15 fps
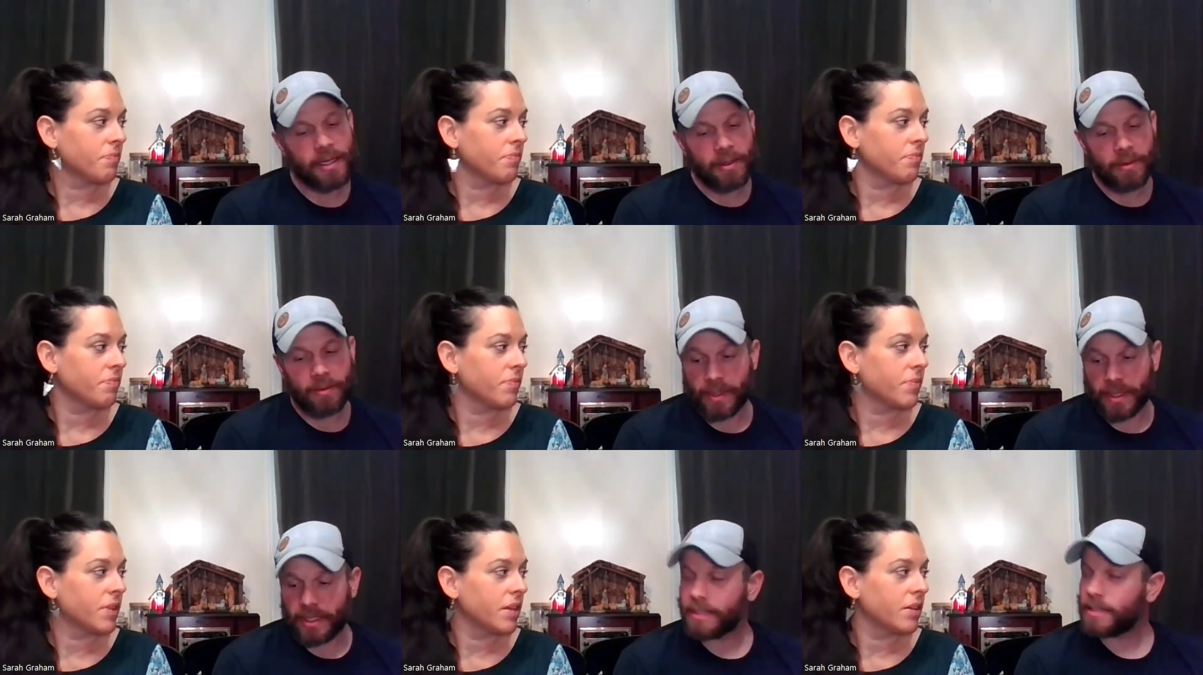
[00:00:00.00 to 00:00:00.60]
Speaker 1: we
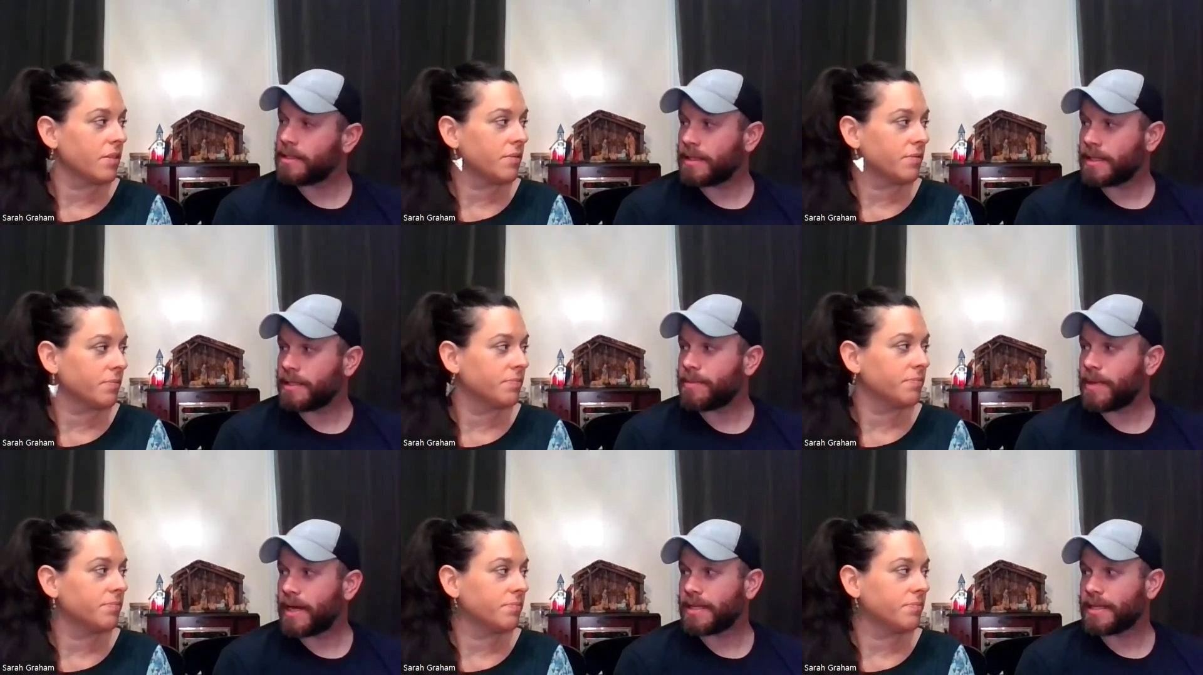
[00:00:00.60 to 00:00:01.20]
need to lead
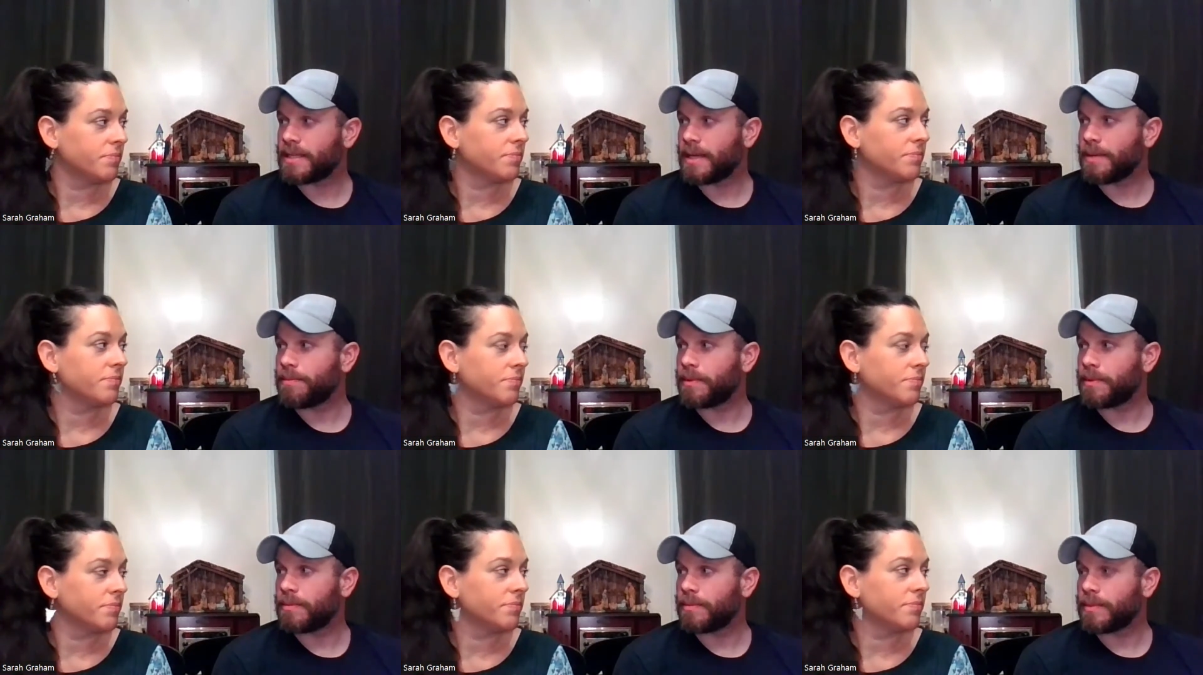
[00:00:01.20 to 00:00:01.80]
by
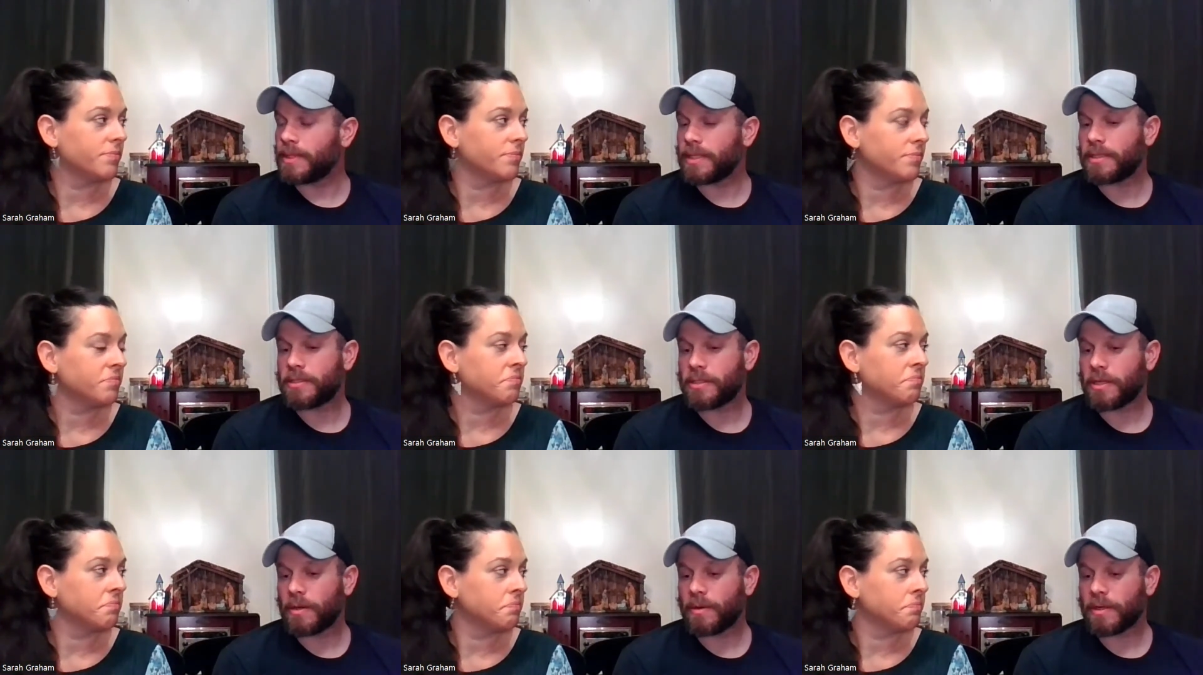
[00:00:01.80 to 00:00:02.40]
example and we need to
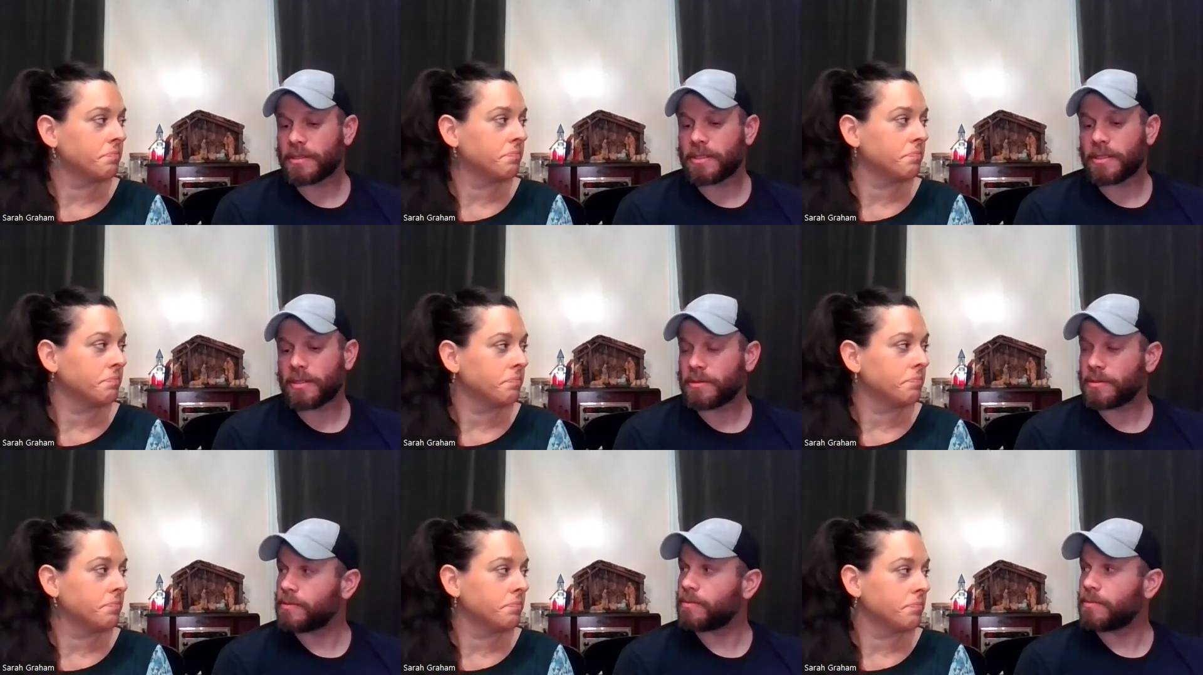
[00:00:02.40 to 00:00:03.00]
show our
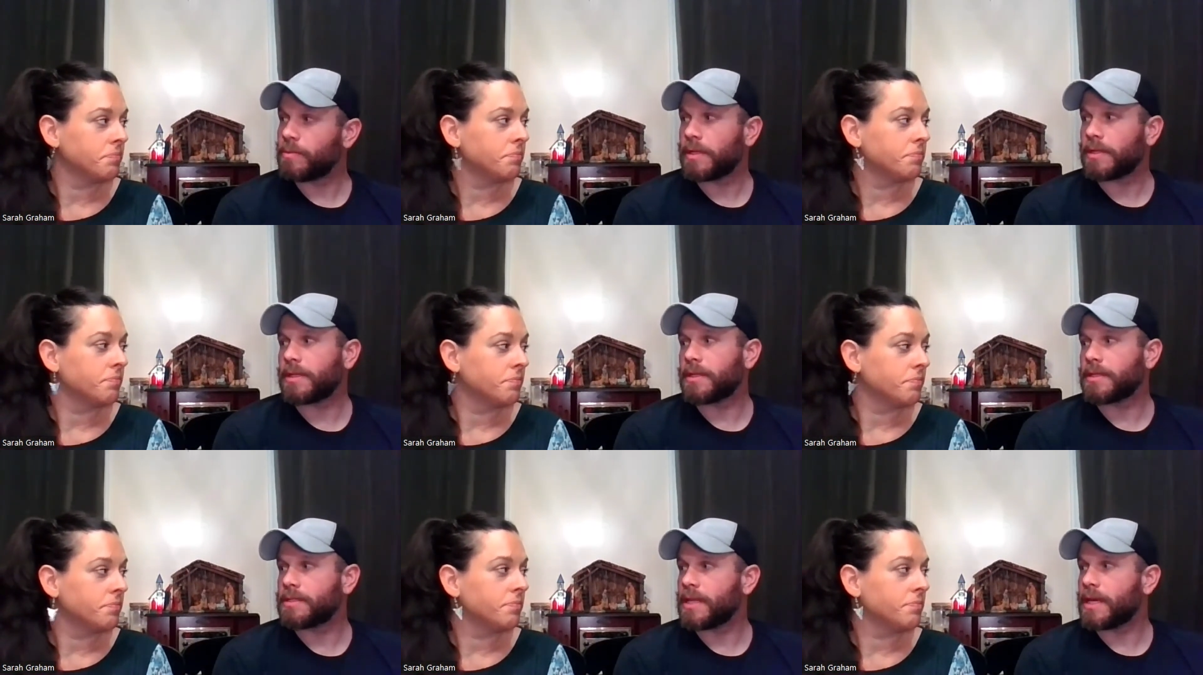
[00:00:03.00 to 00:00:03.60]
children what
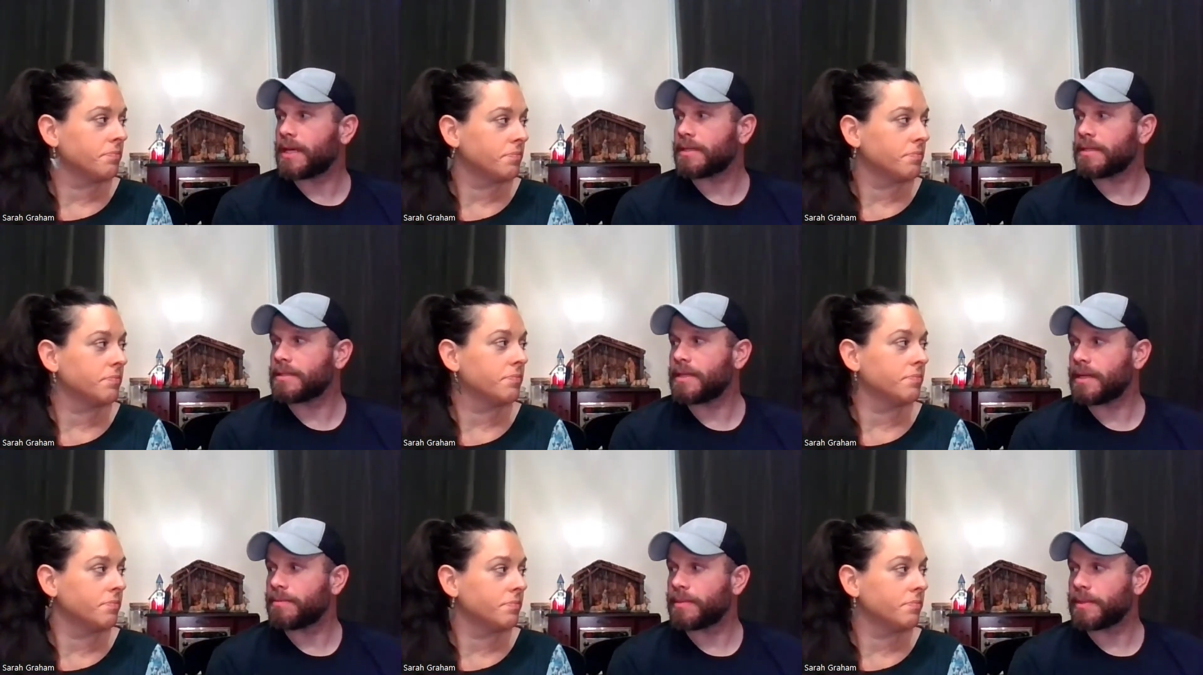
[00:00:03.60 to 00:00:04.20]
does that
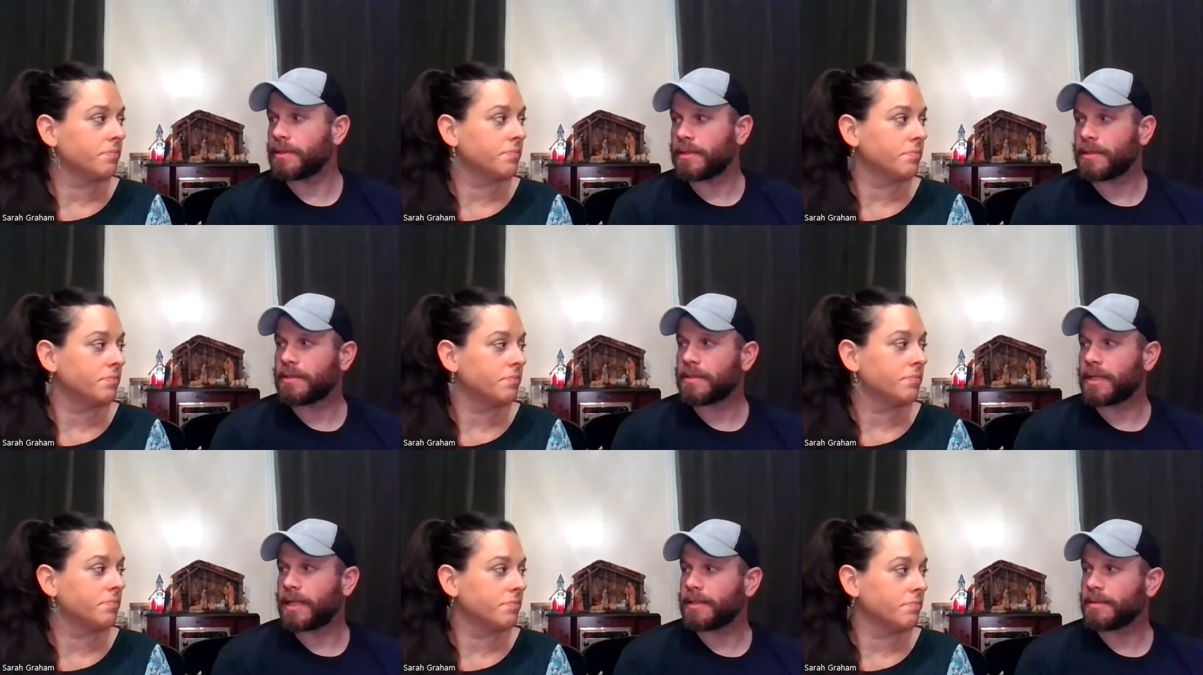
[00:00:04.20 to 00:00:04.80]
contentment look
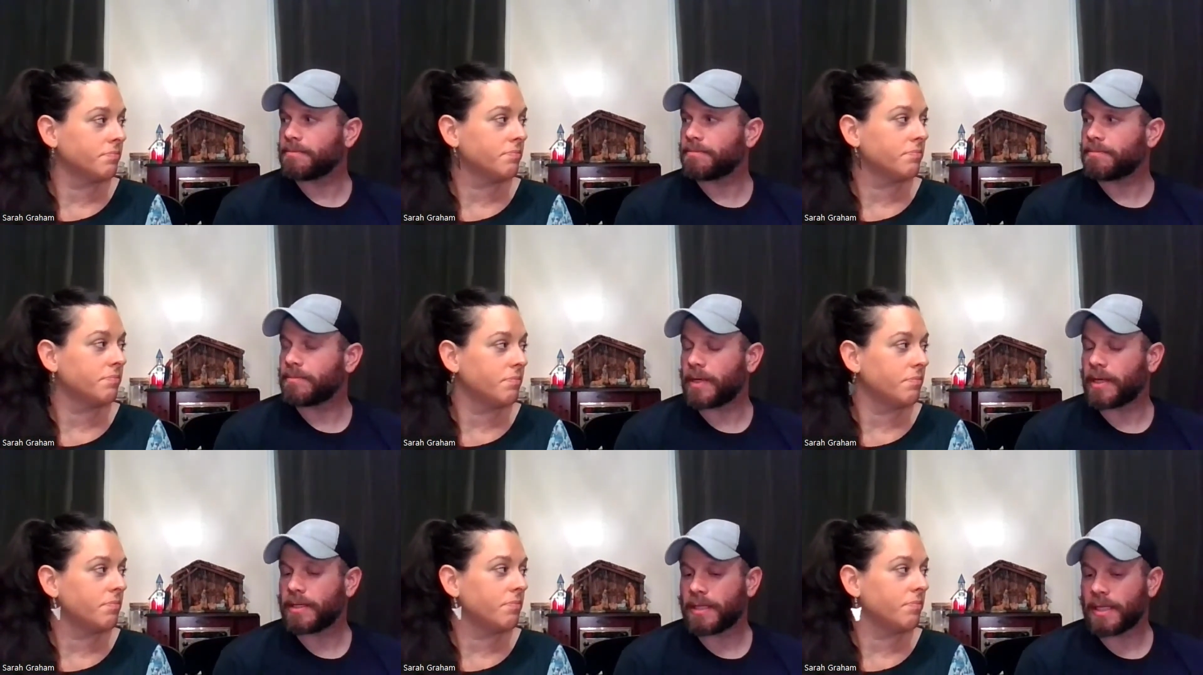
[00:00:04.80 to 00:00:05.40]
like,
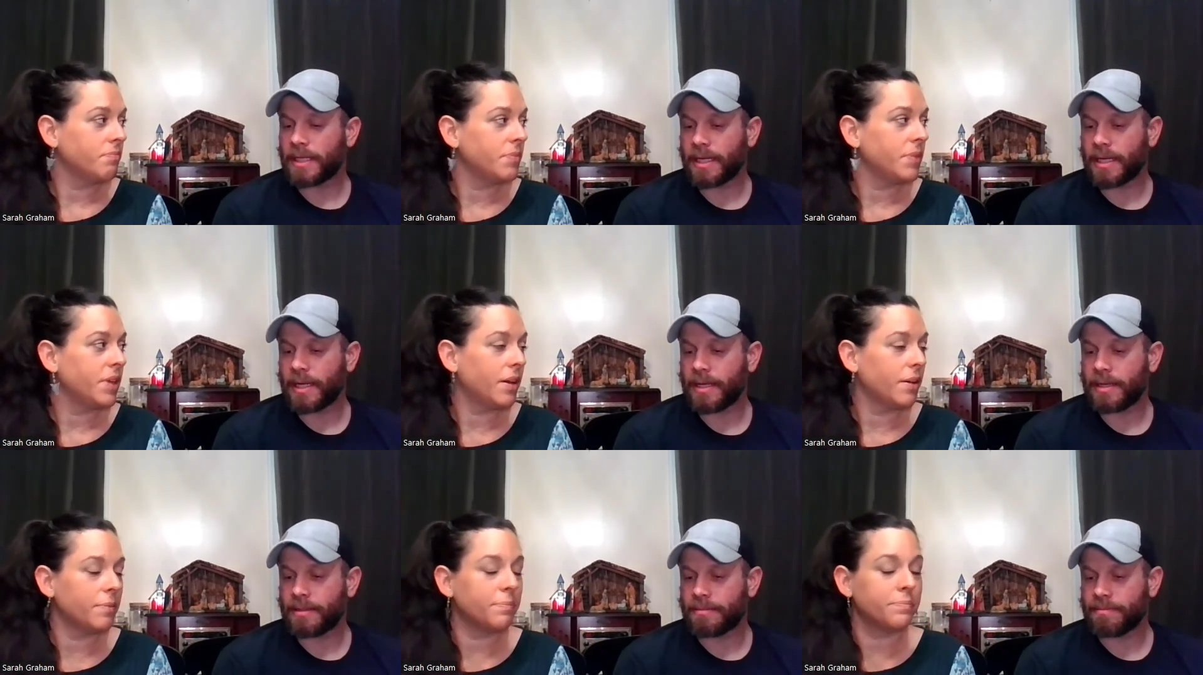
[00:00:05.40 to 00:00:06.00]
right? And
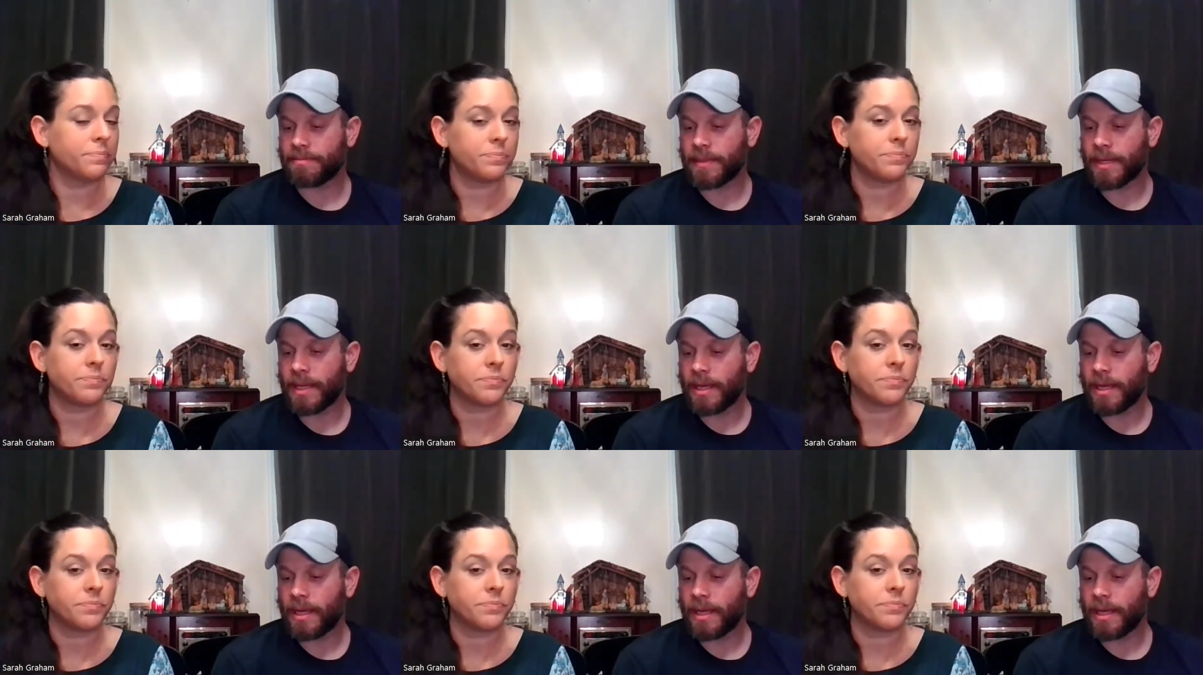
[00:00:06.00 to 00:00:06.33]
and